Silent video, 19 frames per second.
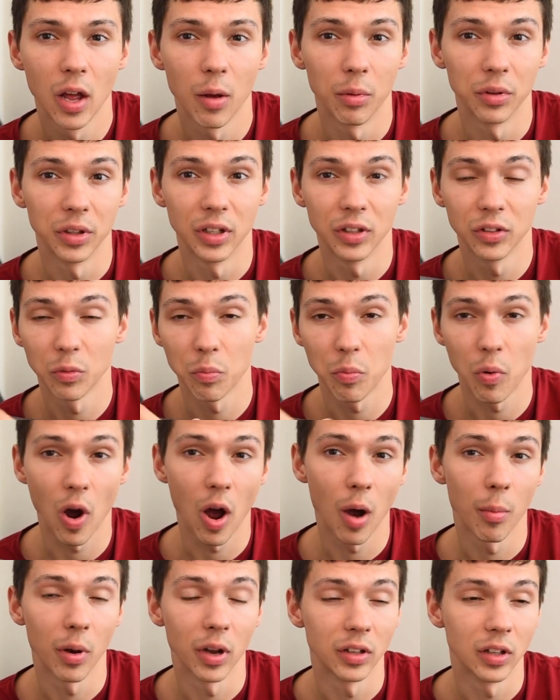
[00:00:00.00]
But it is a
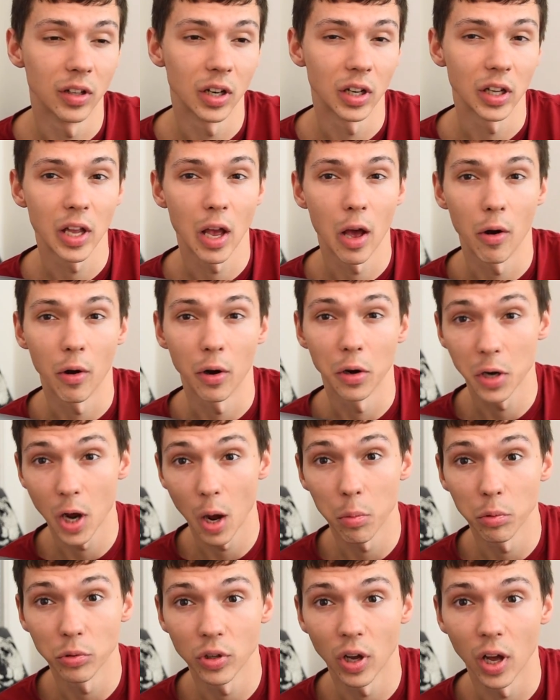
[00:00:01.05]
problem I did encounter a
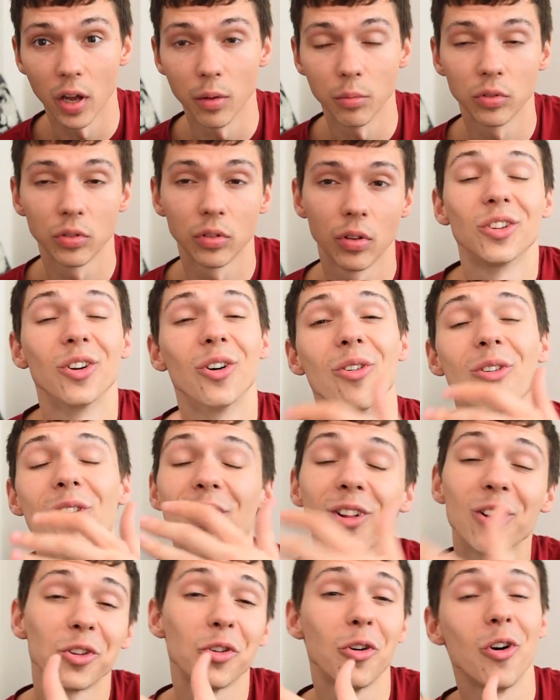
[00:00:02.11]
couple times. So
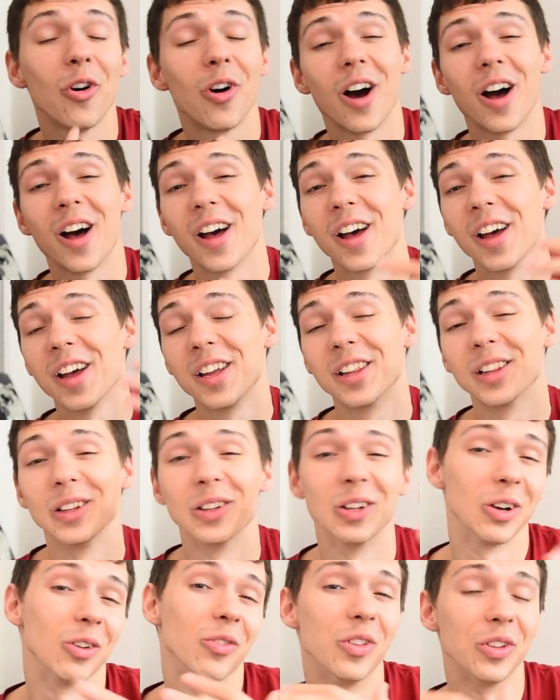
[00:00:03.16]
all in all, I
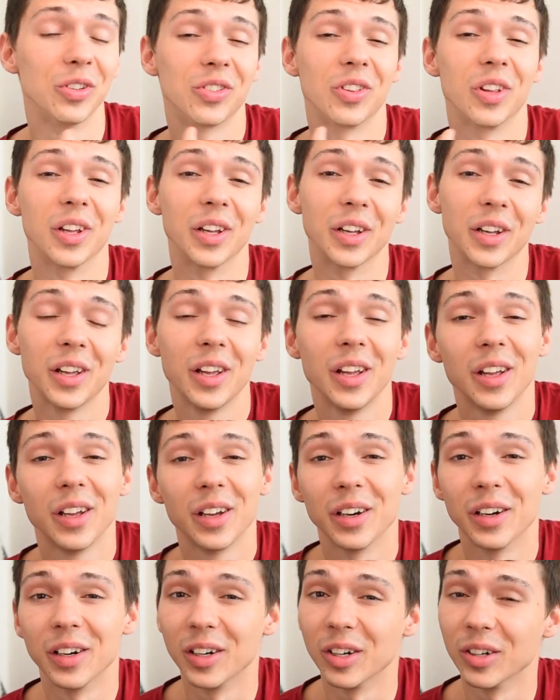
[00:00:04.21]
love this thing.
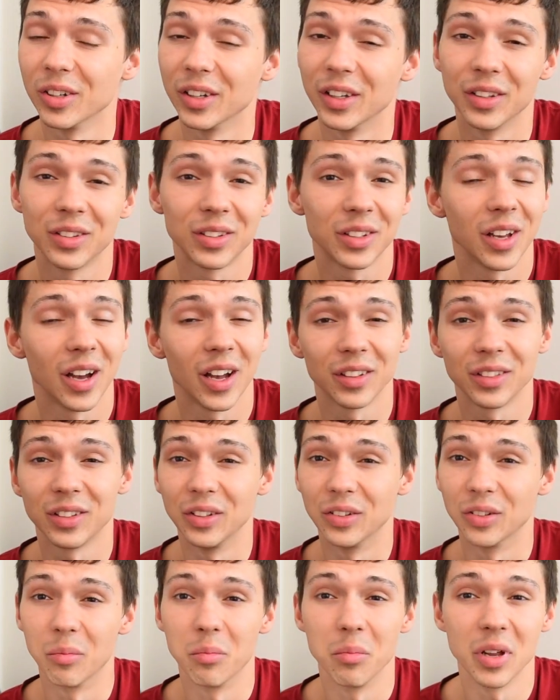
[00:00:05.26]
Uh, it's got
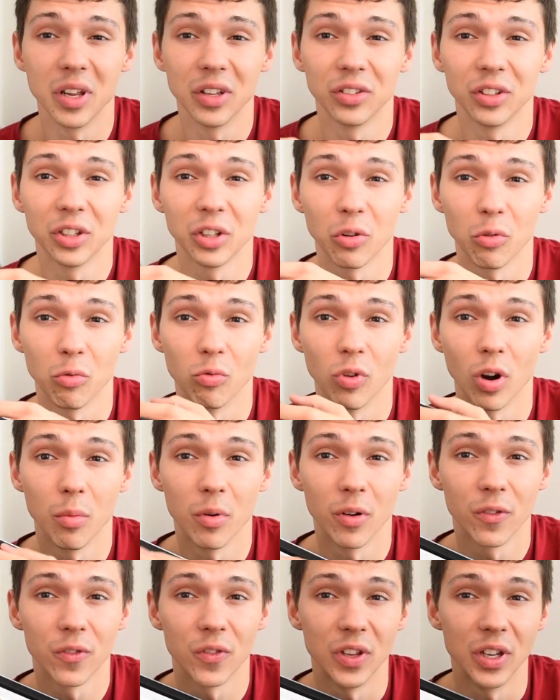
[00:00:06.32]
these amazing
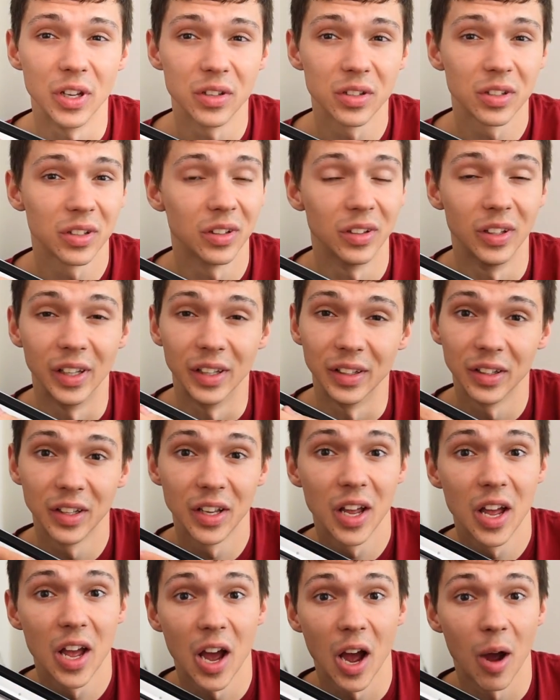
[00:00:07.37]
rubber feet that
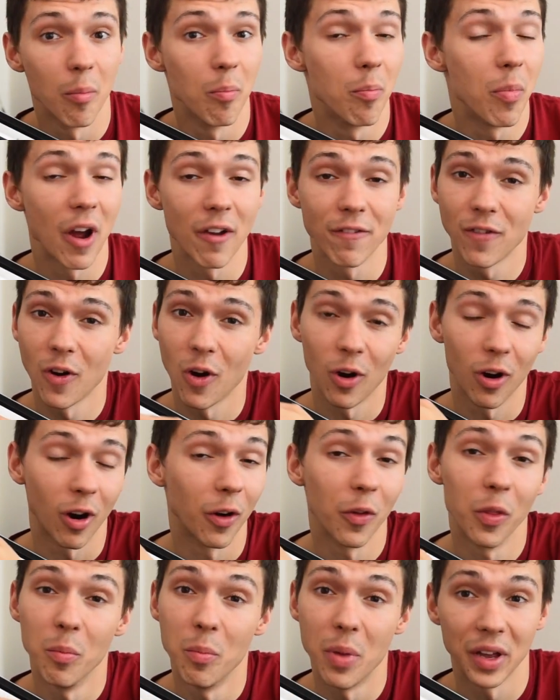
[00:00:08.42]
by far
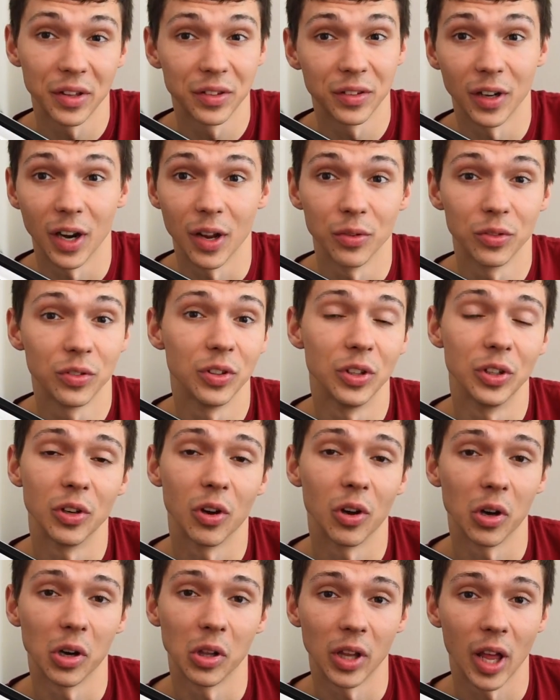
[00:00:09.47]
are the best that I've seen
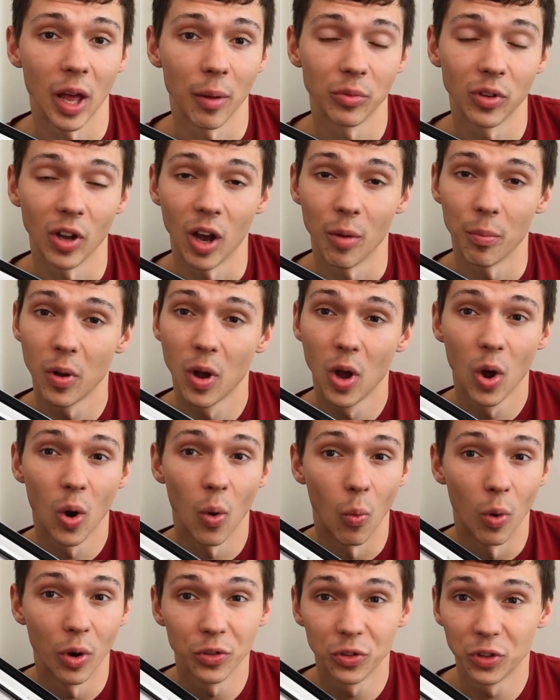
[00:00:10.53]
on a laptop.
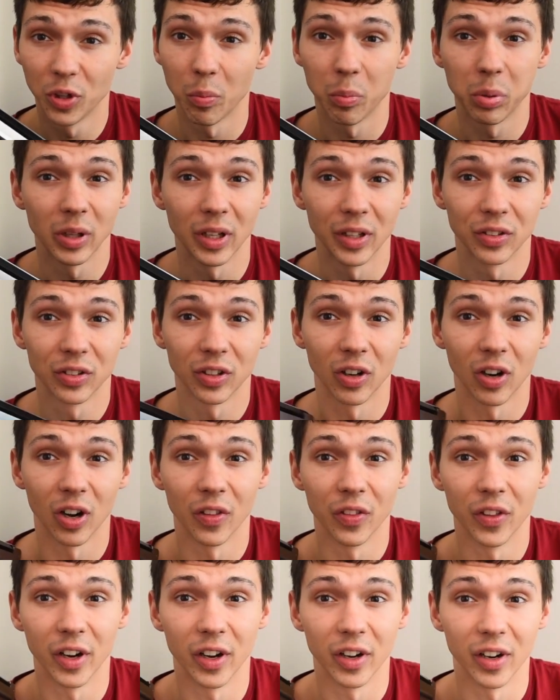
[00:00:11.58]
Once you place it
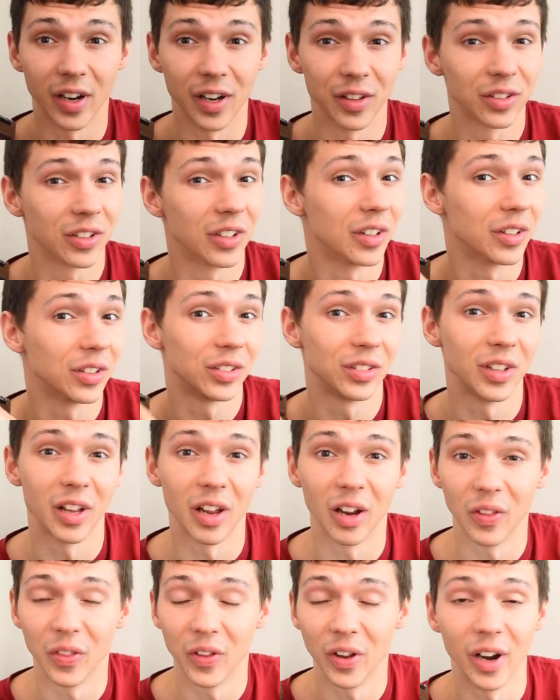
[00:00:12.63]
on there, it's gonna stay
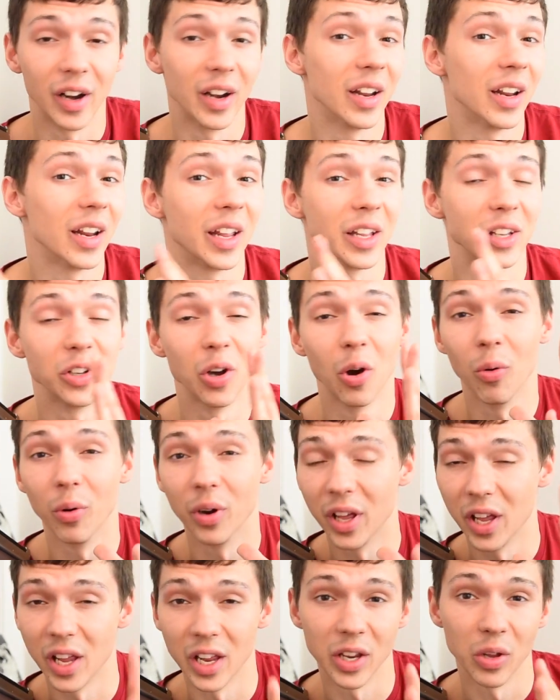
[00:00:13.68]
on there and it ain't
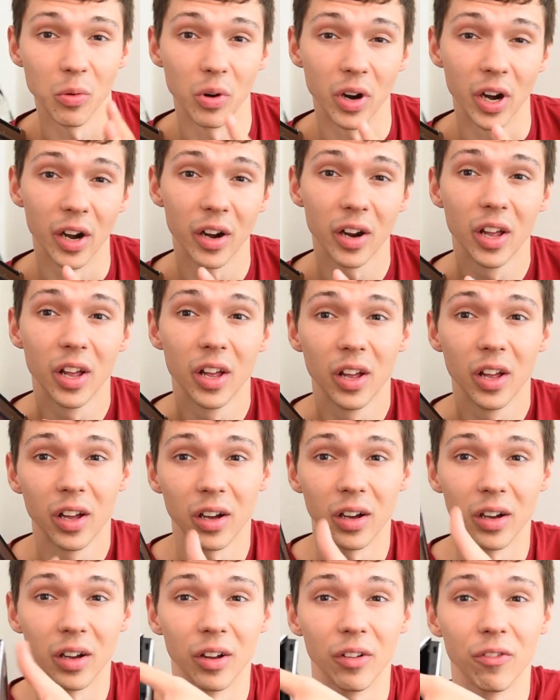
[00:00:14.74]
going anywhere.
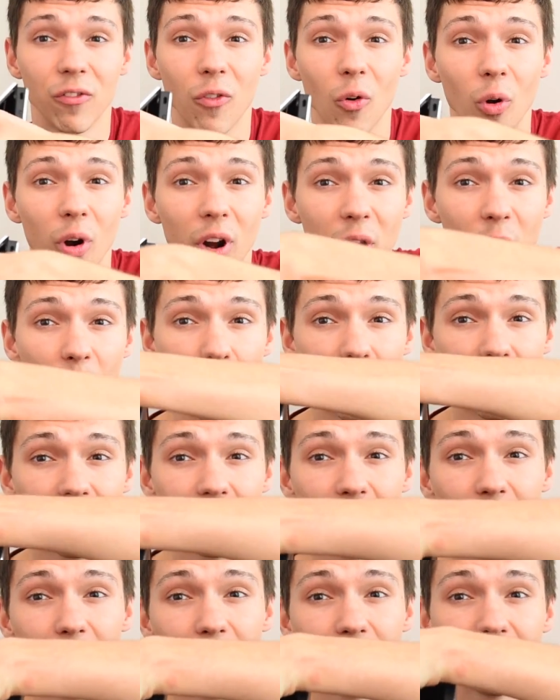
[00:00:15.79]
Uh, for a
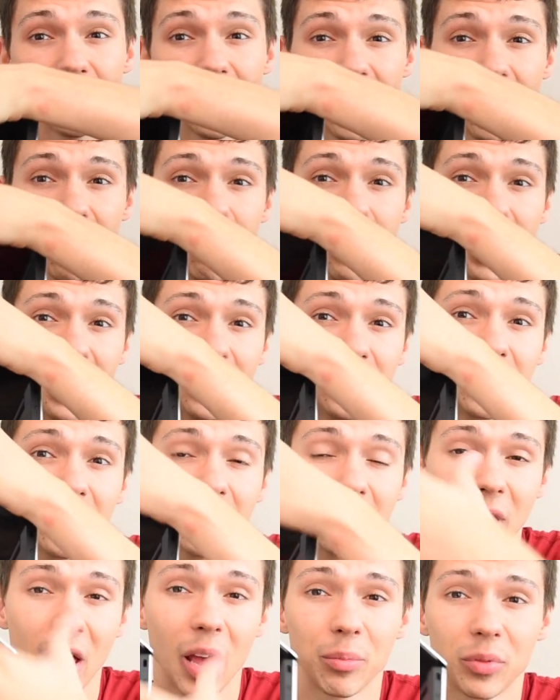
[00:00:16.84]
Windows based
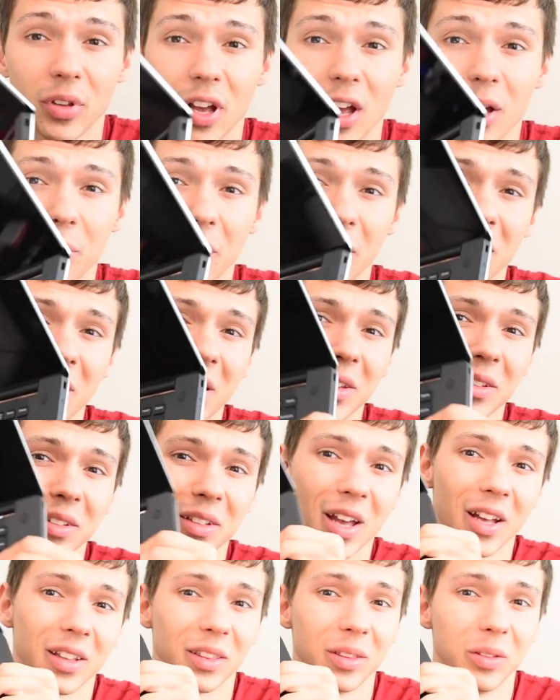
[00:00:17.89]
laptop, it's
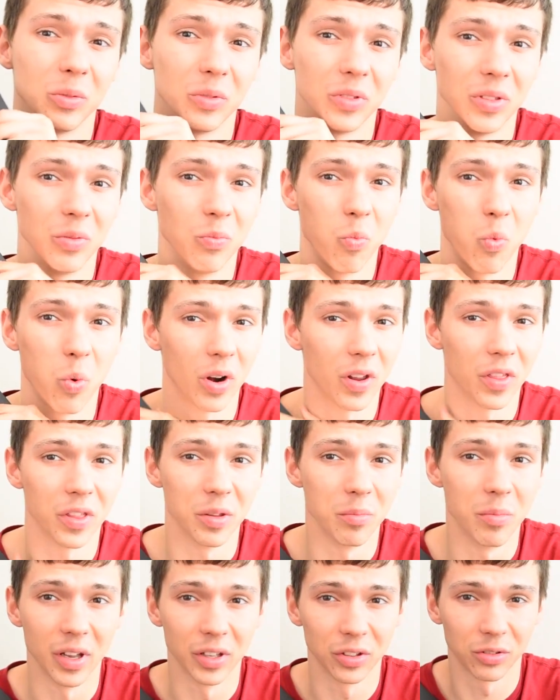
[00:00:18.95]
got one of
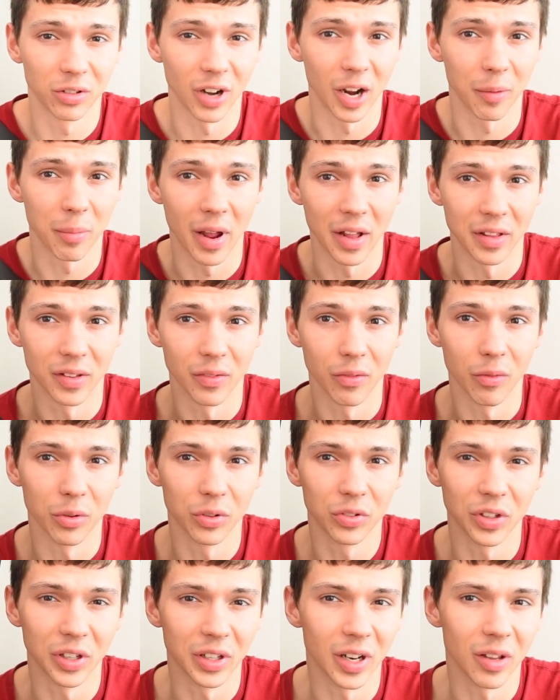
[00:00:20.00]
the best trackpads I've ever
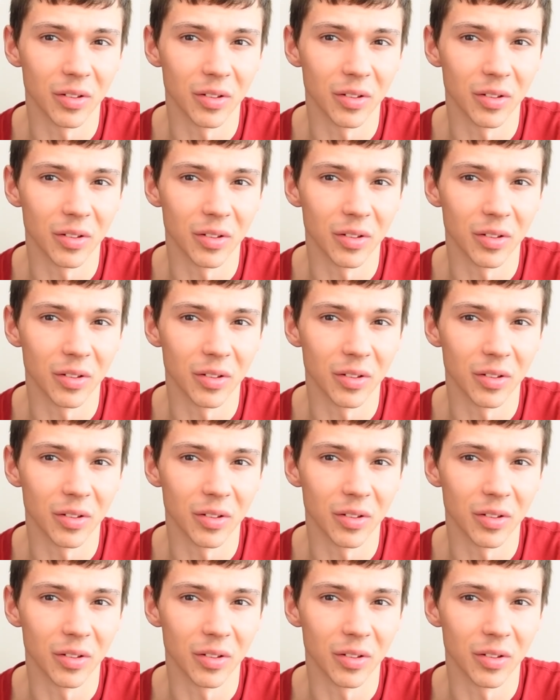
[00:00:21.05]
seen.